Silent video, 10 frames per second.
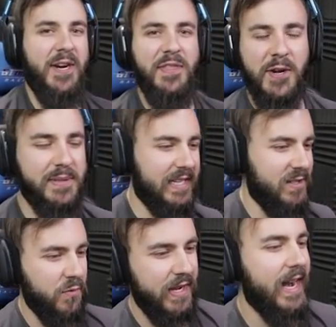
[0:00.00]
I thought it was like
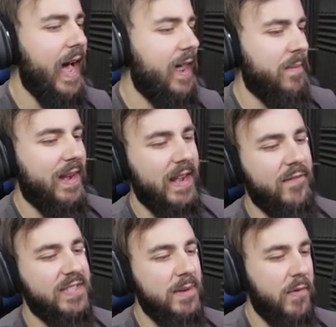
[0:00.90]
some weird item that I'd
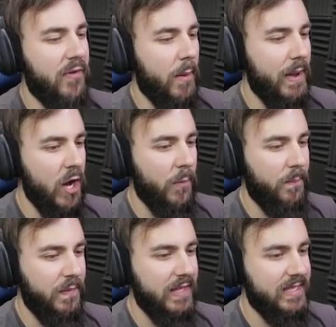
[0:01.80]
never seen before. But nope,
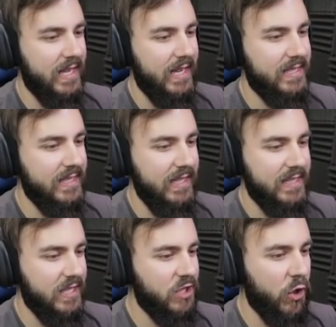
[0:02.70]
it's a it's a
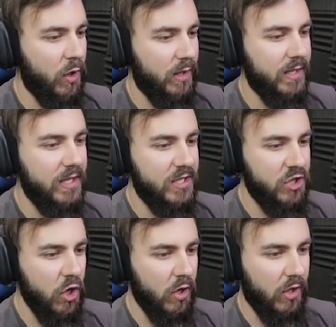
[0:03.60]
it's a turtle. It's a
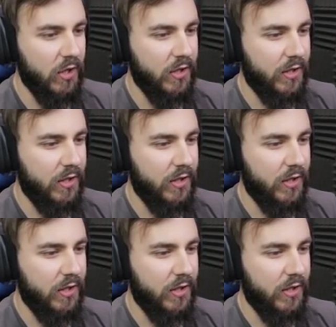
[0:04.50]
turtle.